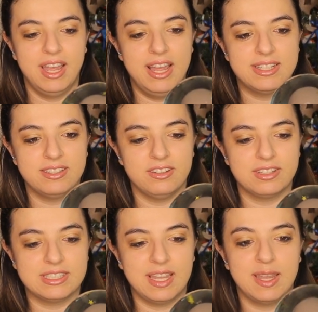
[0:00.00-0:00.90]
It
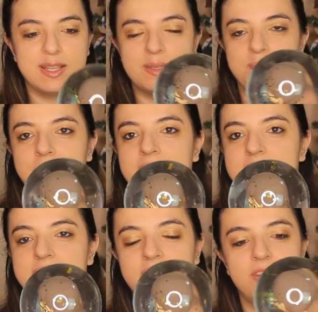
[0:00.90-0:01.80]
looks like it's
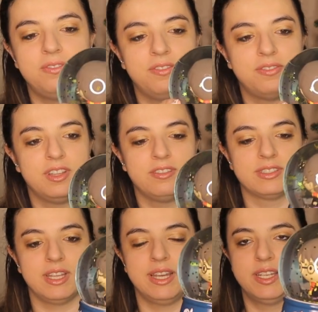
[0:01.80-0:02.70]
based off of
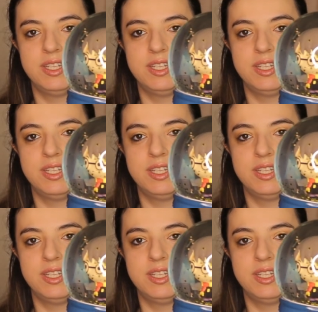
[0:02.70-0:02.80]
those like